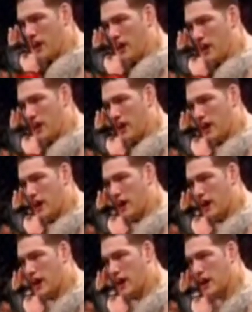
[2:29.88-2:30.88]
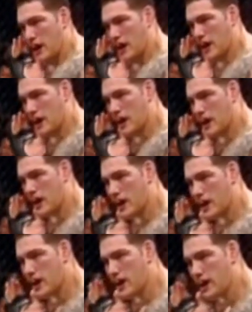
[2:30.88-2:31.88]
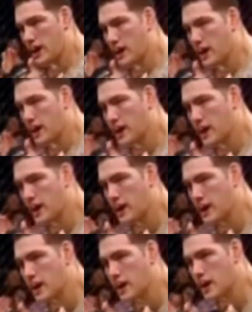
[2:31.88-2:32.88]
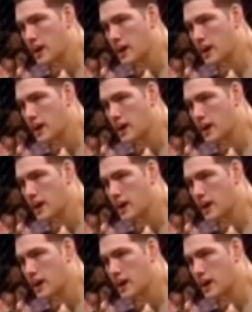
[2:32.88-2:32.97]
Nothing is said.